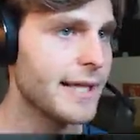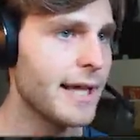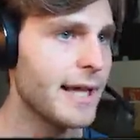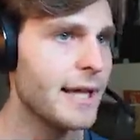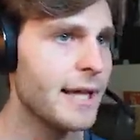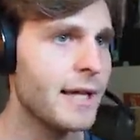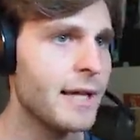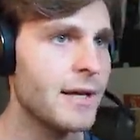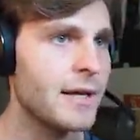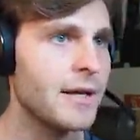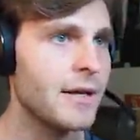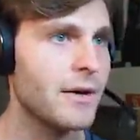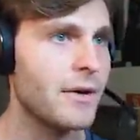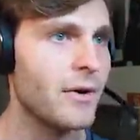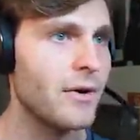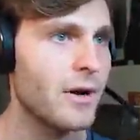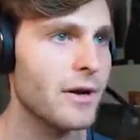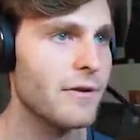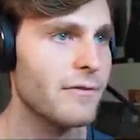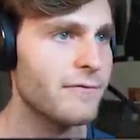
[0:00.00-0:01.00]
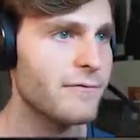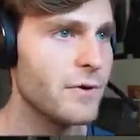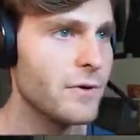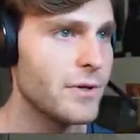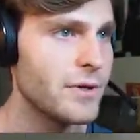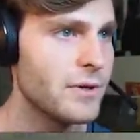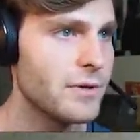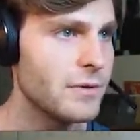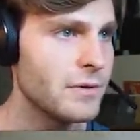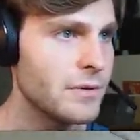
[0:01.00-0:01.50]
there,
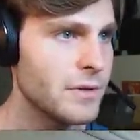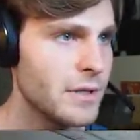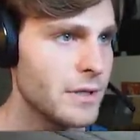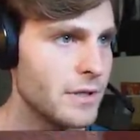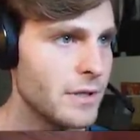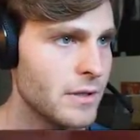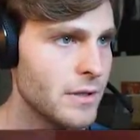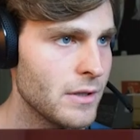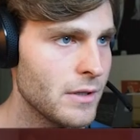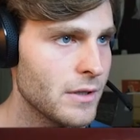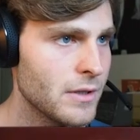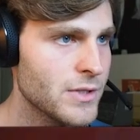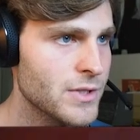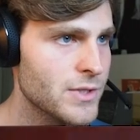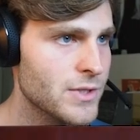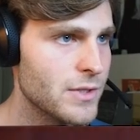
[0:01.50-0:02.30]
Rockefeller, you need